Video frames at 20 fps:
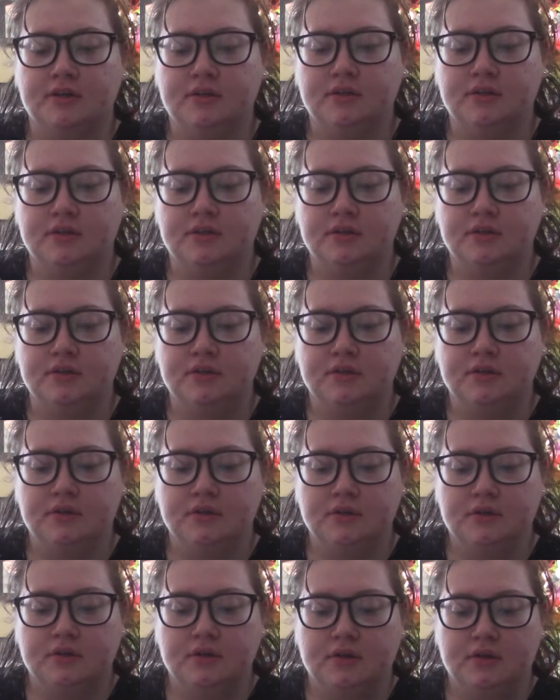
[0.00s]

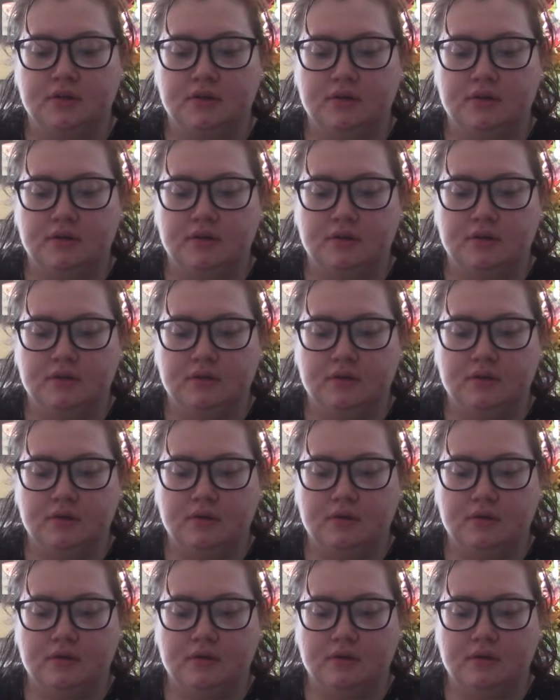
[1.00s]

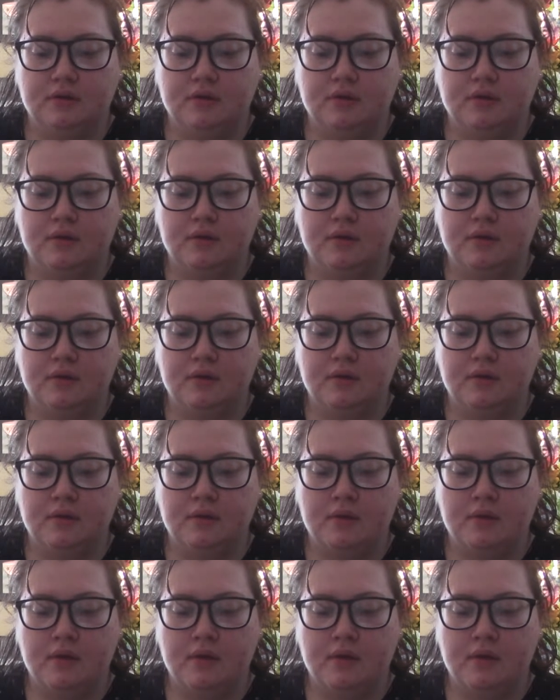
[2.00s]
No one is speaking in this clip.